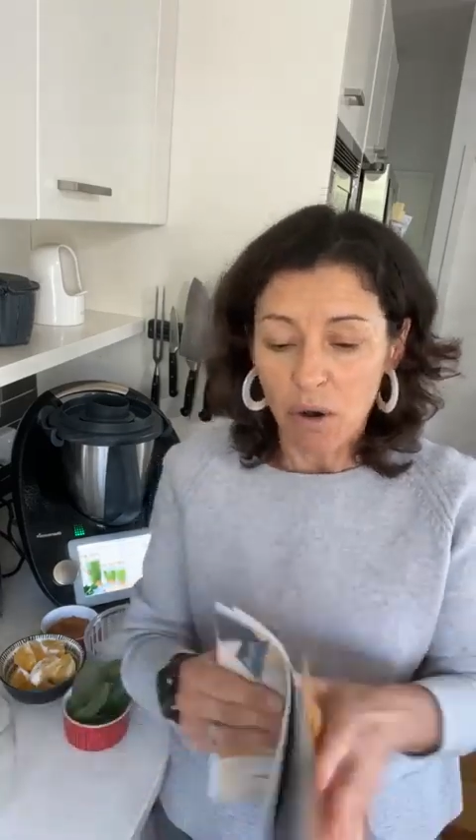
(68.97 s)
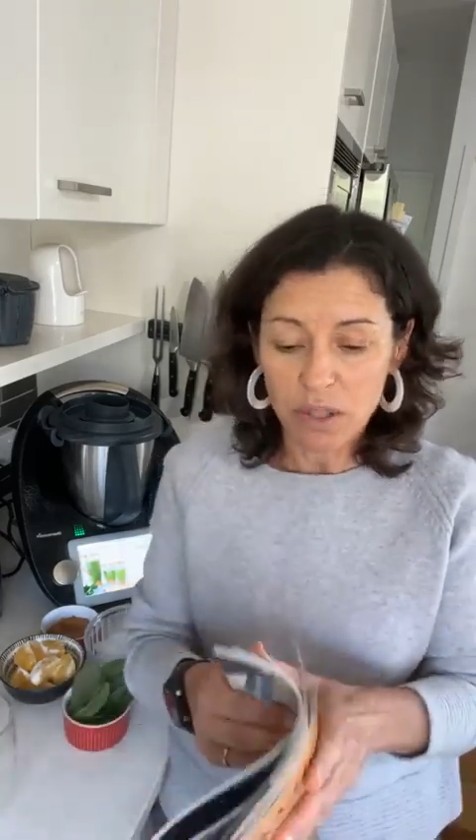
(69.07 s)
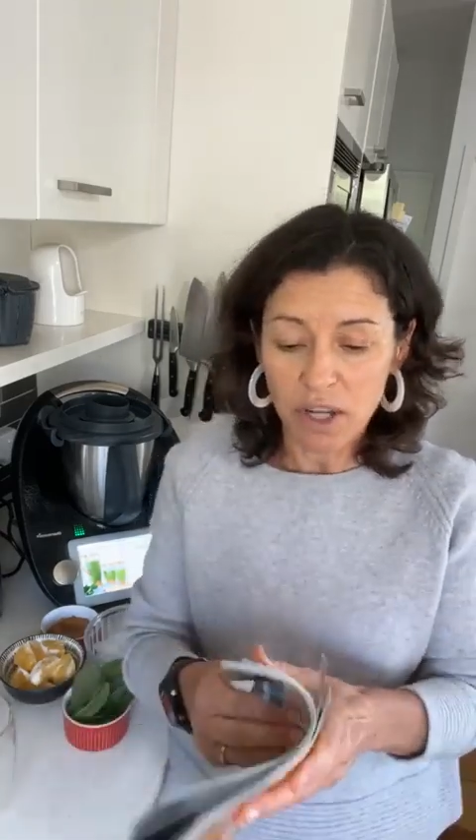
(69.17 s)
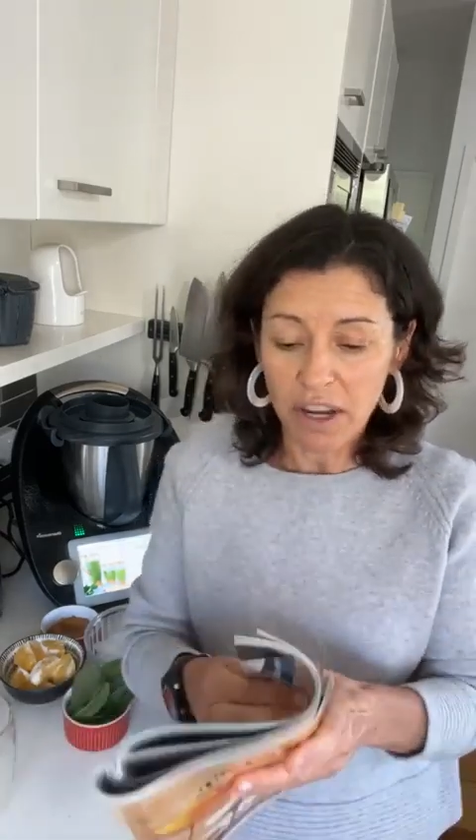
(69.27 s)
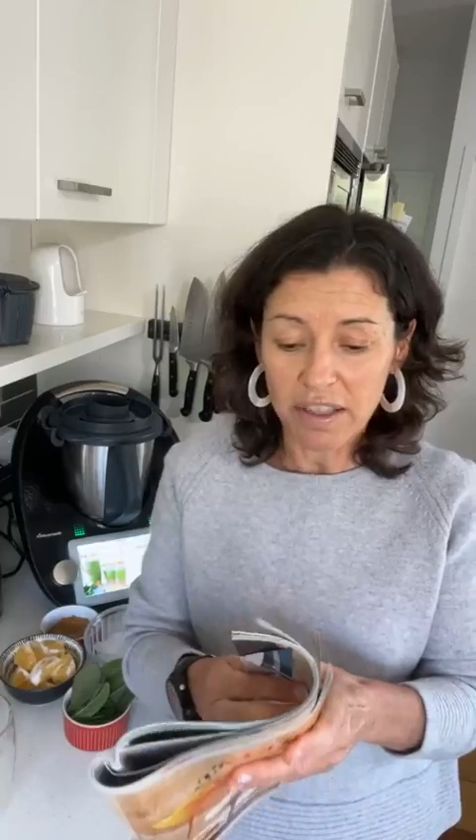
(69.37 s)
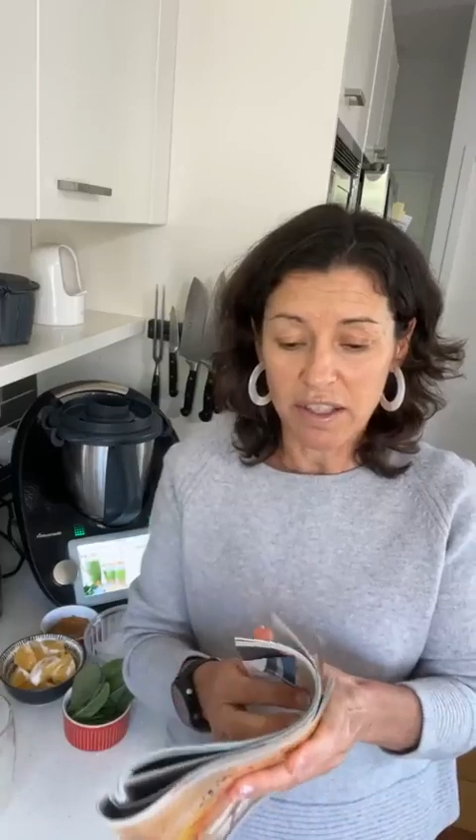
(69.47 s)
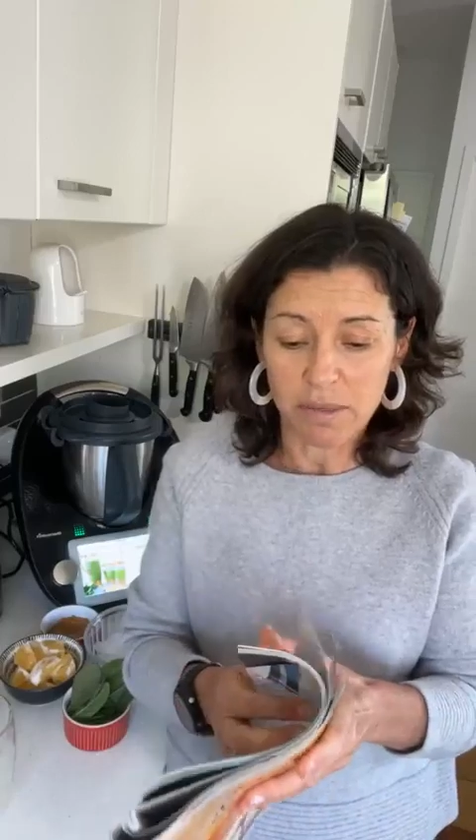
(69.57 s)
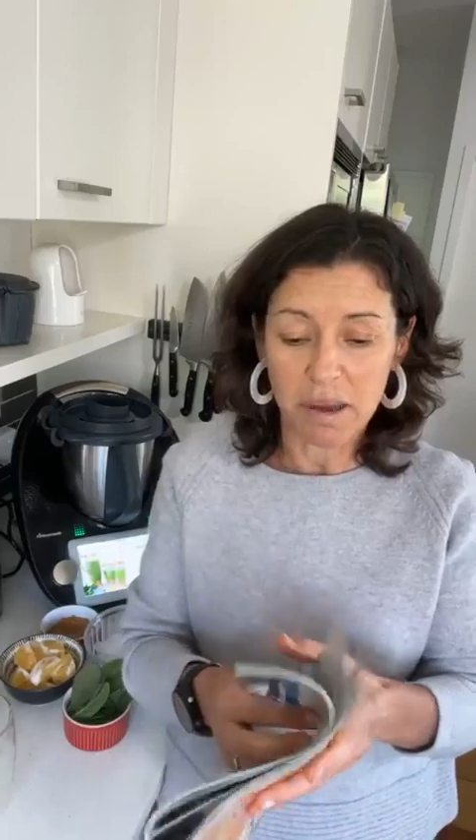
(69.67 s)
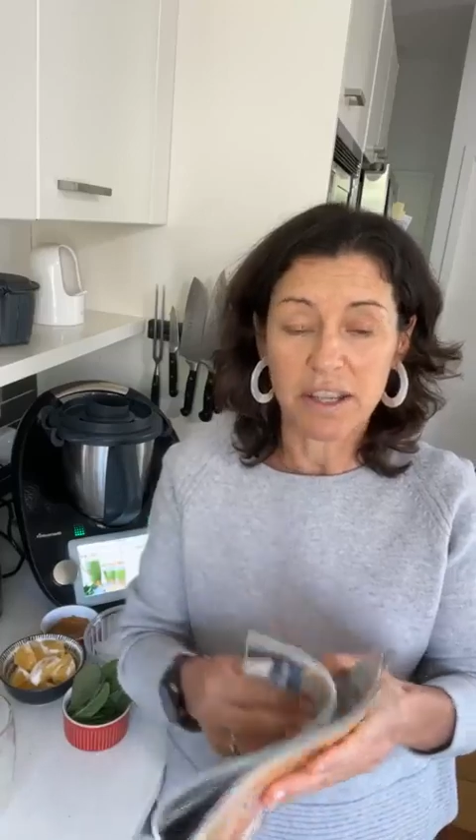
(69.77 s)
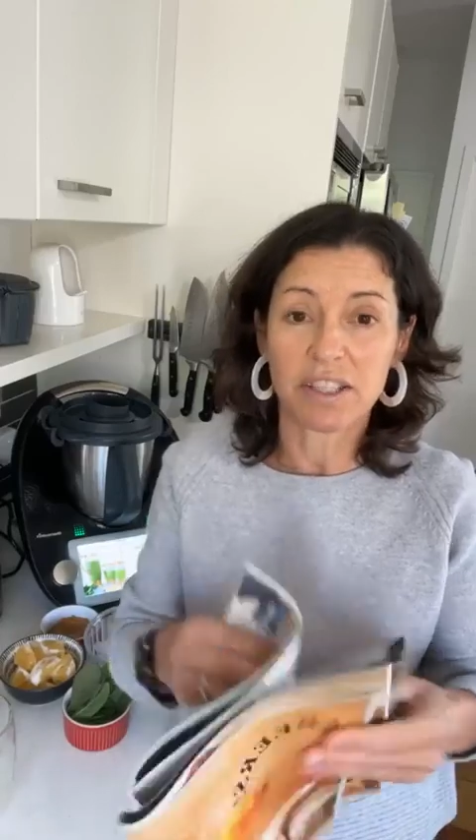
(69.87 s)
Also in
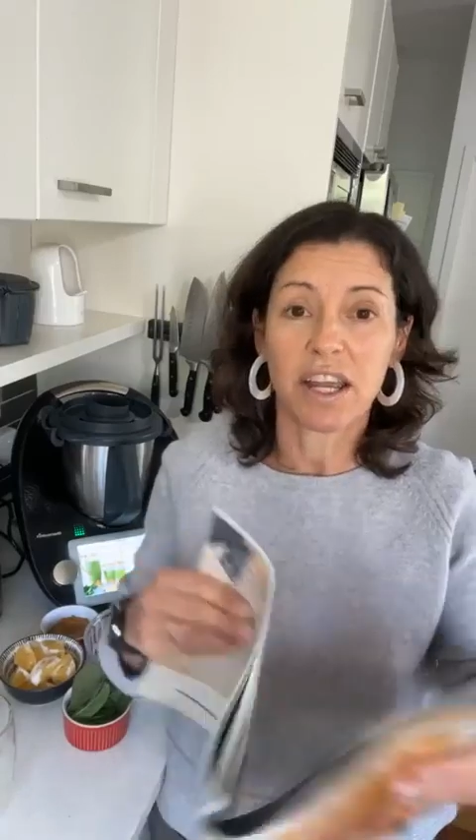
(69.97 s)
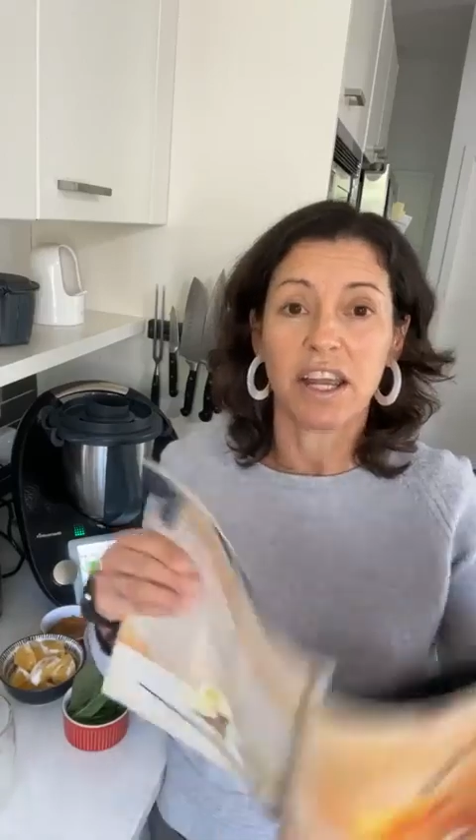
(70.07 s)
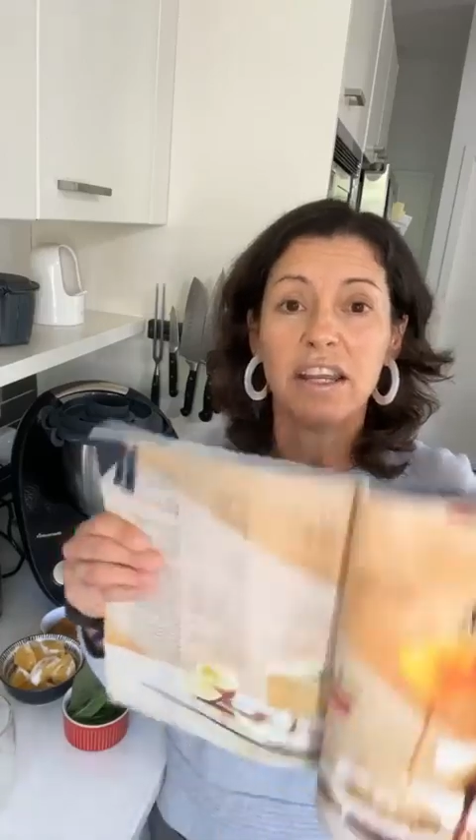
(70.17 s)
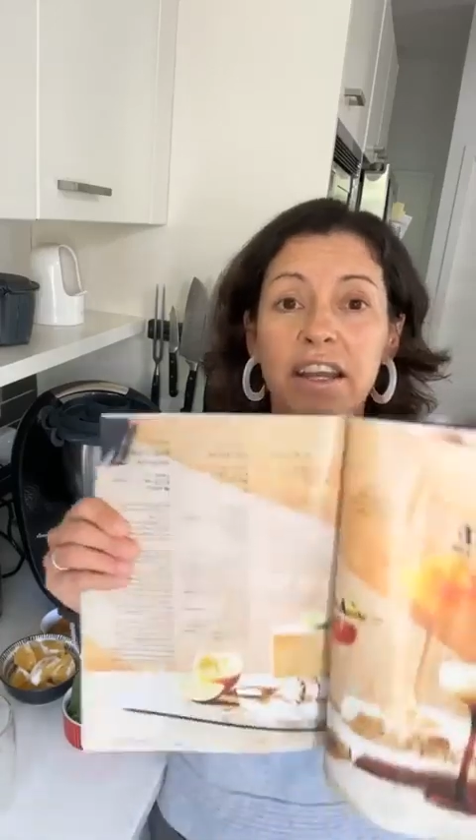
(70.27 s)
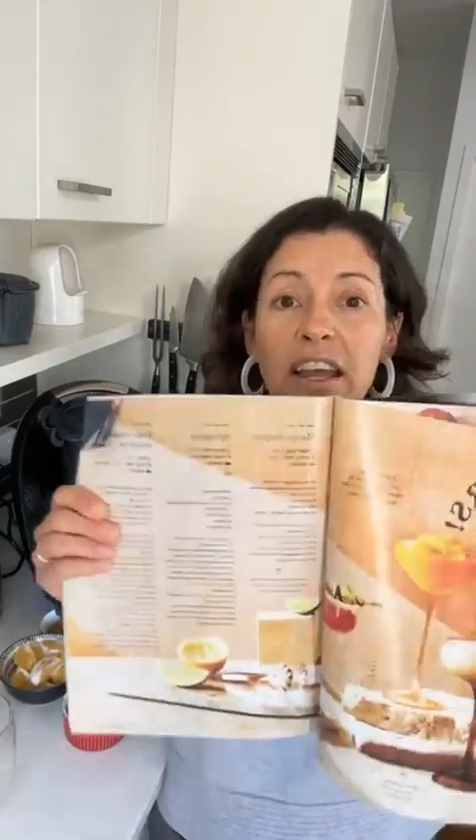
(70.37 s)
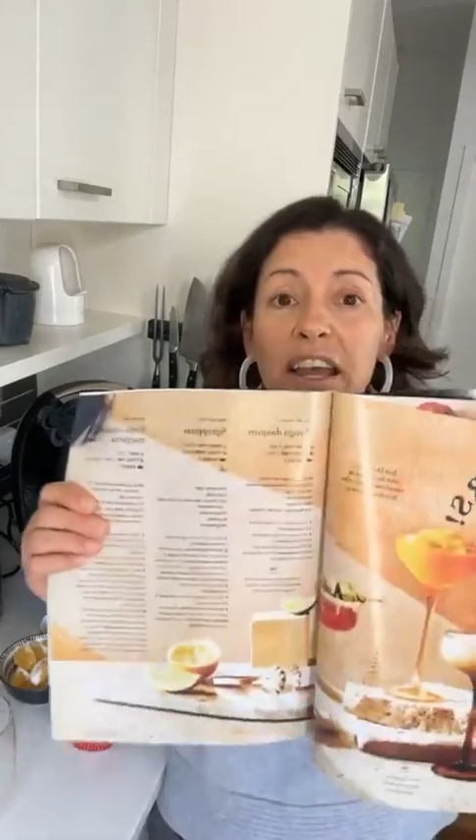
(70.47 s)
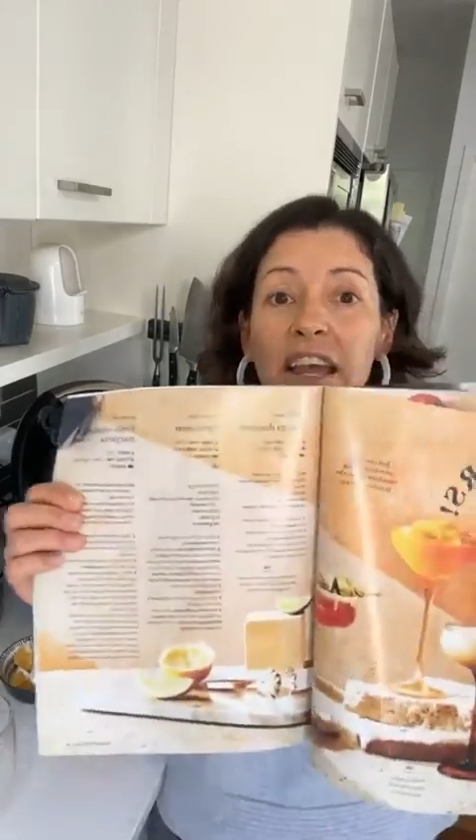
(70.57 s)
this magazine,